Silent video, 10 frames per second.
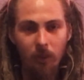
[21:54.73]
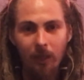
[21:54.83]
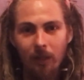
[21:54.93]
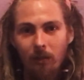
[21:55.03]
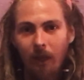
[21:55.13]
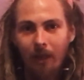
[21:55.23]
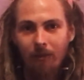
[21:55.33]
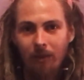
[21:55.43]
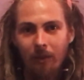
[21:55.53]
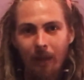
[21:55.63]
life,
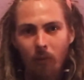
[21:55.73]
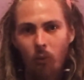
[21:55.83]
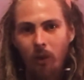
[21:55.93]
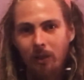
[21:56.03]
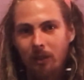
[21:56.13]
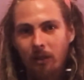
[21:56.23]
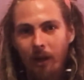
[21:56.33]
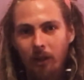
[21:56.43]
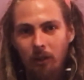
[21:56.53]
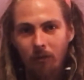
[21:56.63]
and that one did
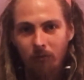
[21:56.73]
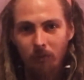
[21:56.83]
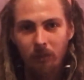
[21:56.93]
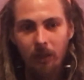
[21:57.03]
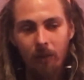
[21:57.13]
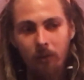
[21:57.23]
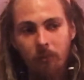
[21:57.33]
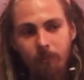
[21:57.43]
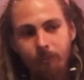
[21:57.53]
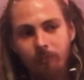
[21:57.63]
not come from the other.
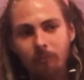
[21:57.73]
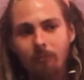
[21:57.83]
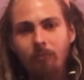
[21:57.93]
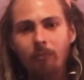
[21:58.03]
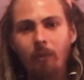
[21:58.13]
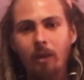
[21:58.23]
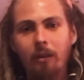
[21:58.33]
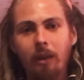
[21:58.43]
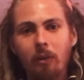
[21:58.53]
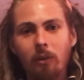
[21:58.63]

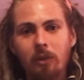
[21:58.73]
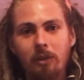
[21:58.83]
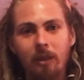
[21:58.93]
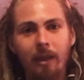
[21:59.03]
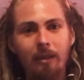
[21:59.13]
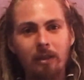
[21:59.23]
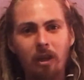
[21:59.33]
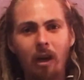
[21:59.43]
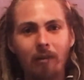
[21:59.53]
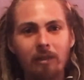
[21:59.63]
There was like this
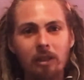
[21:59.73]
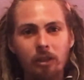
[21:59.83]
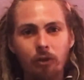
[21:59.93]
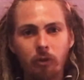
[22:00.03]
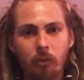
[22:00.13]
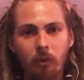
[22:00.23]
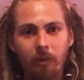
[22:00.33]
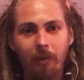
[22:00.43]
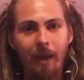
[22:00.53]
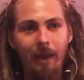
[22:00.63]
obvious truth
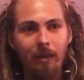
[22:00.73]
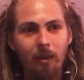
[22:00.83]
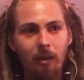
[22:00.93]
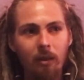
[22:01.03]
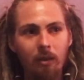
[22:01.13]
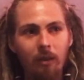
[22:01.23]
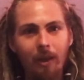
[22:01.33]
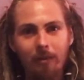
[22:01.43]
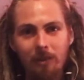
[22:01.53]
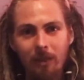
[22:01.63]
that
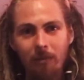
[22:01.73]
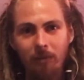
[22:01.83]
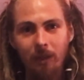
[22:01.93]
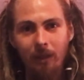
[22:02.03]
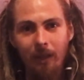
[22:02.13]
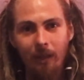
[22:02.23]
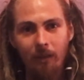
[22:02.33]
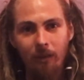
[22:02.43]
life is infinite and